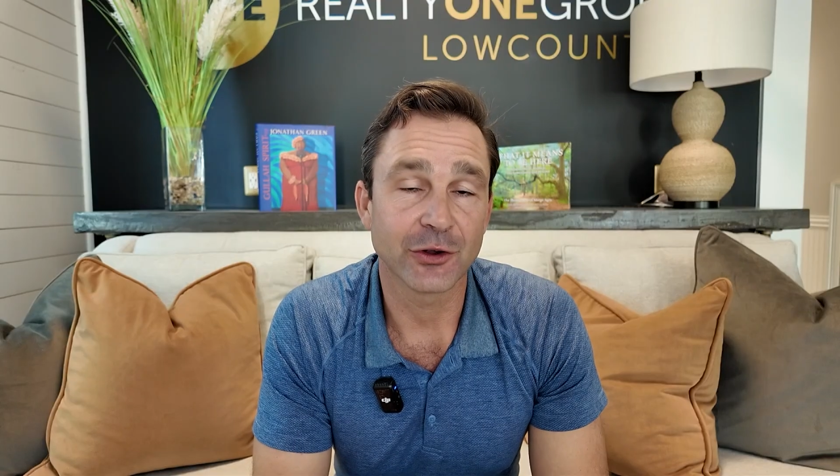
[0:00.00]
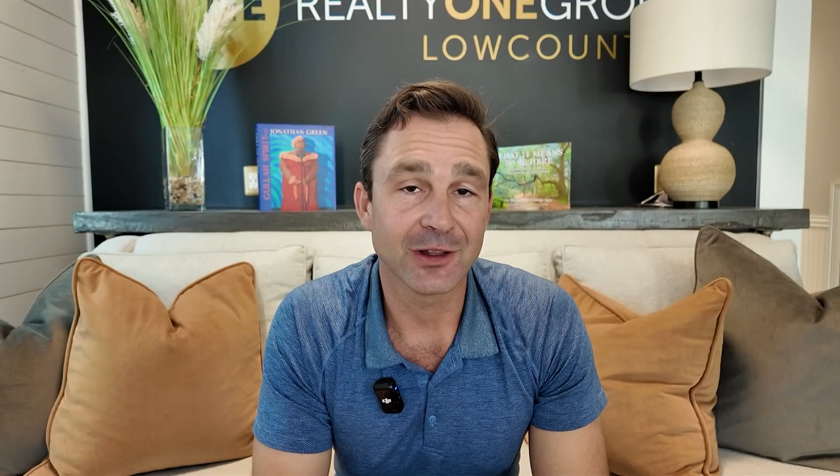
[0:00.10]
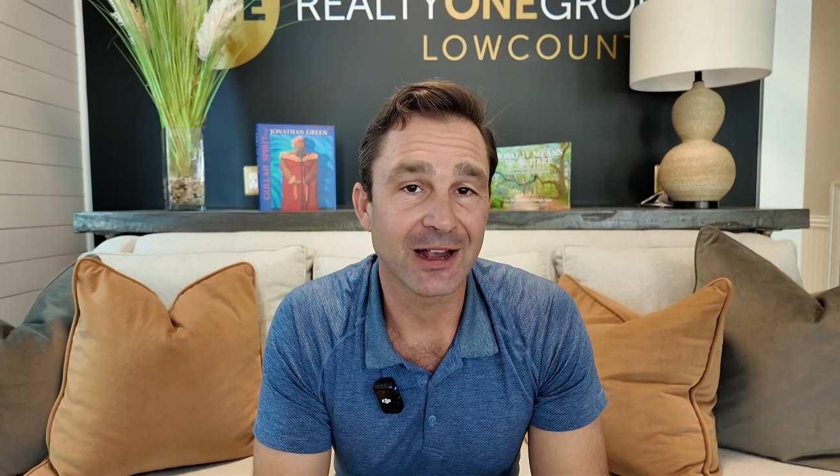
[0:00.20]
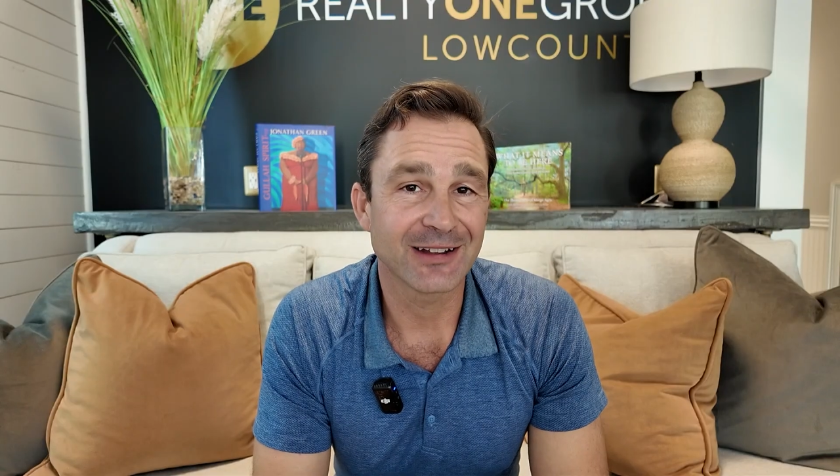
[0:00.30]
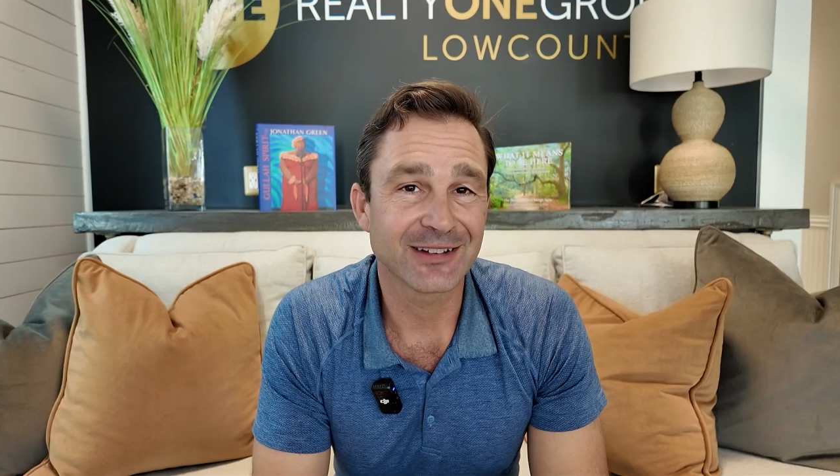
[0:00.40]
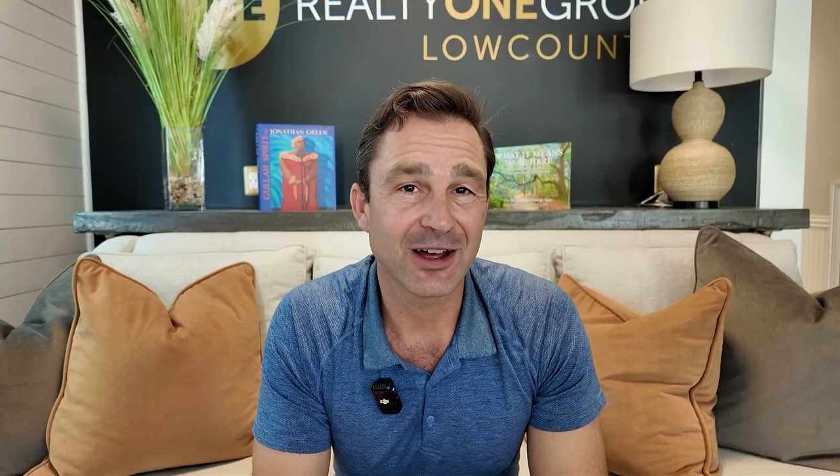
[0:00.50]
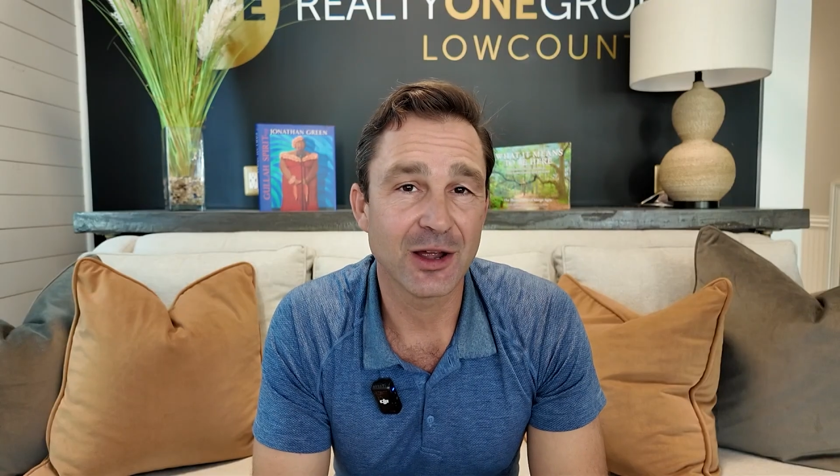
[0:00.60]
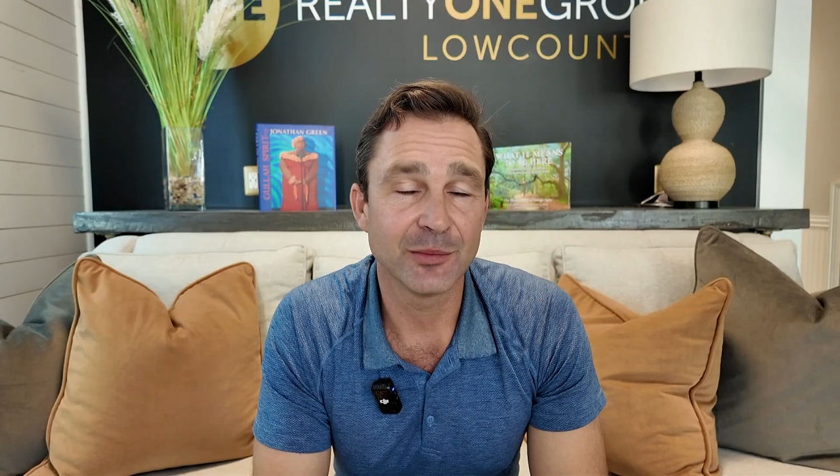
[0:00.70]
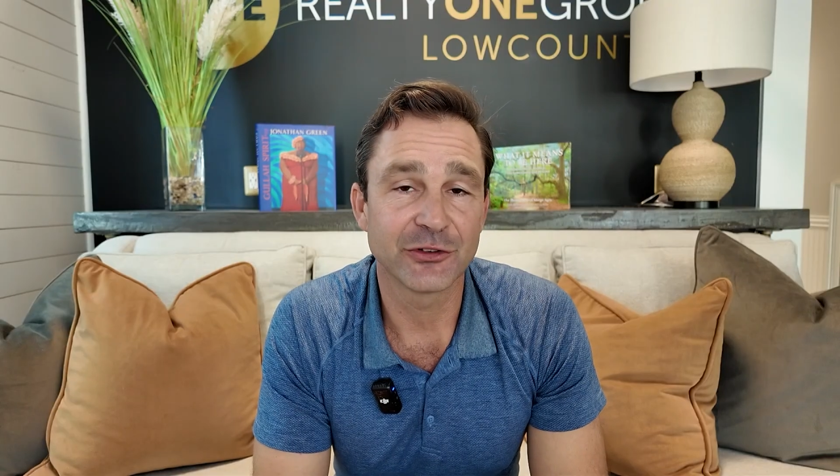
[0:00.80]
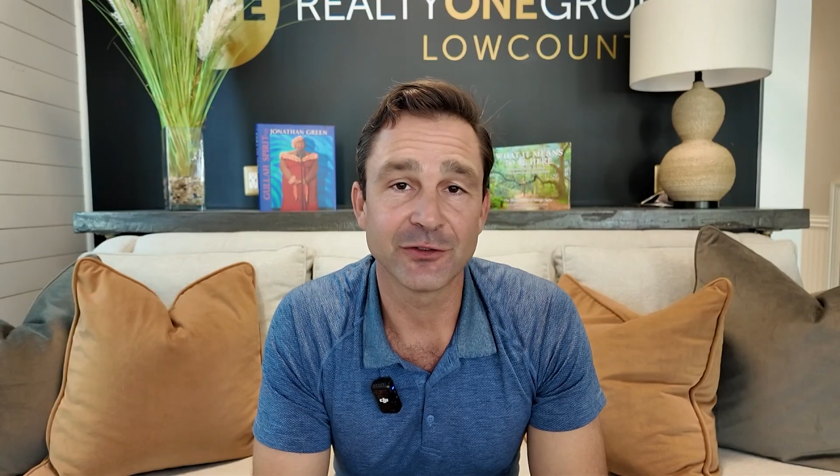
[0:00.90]
So a lot of
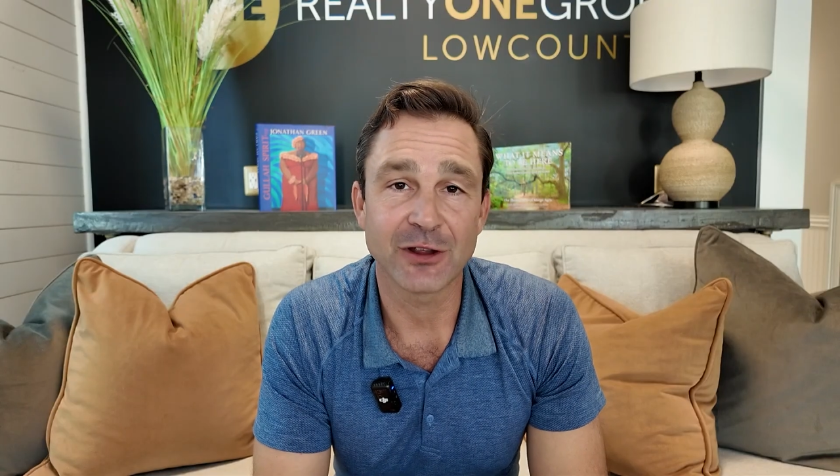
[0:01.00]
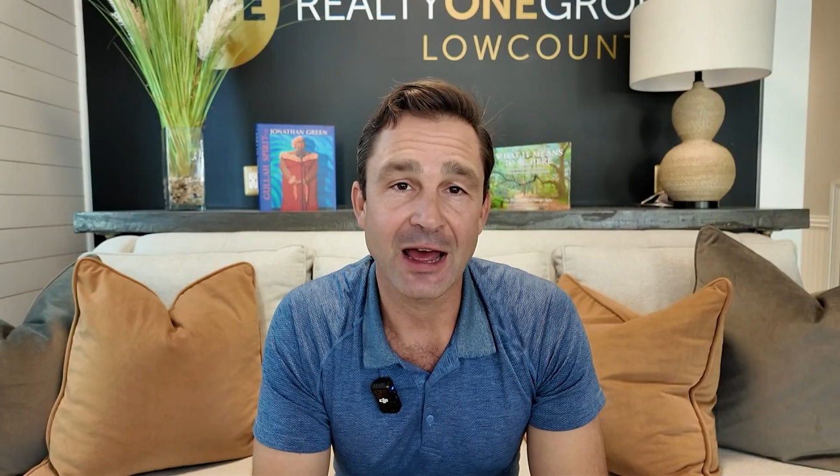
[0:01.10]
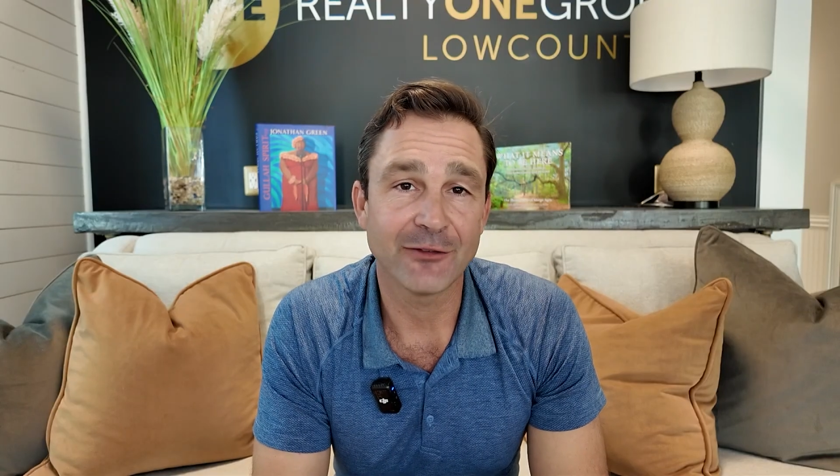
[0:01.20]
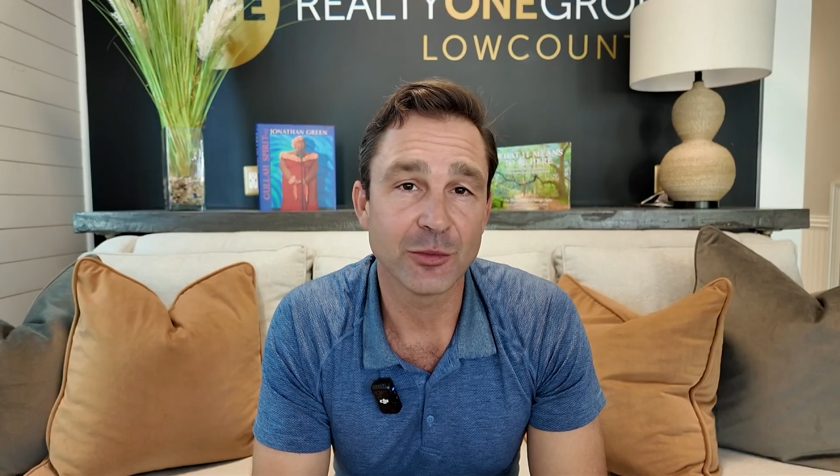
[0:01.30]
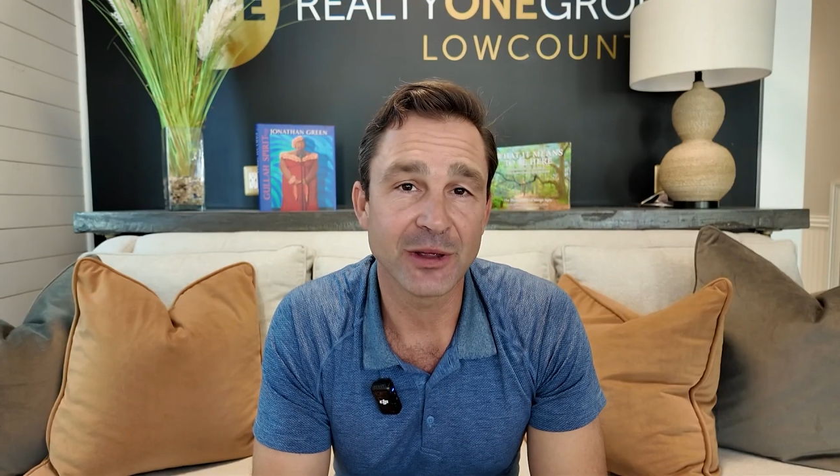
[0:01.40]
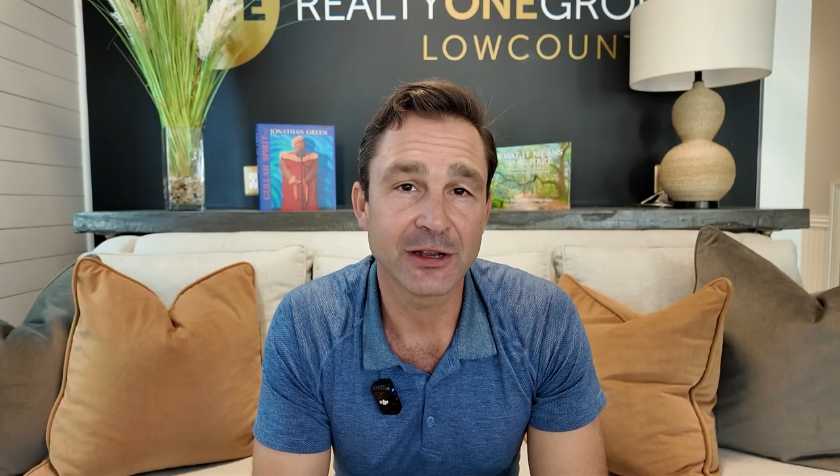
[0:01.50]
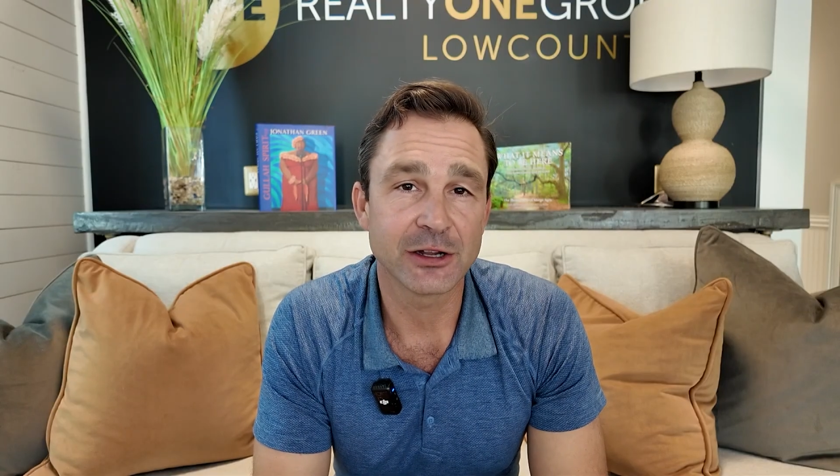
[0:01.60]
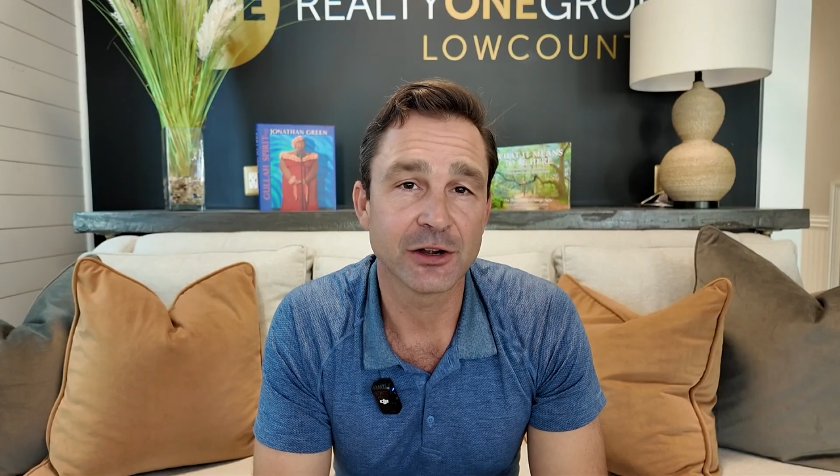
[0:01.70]
times, if you haven't been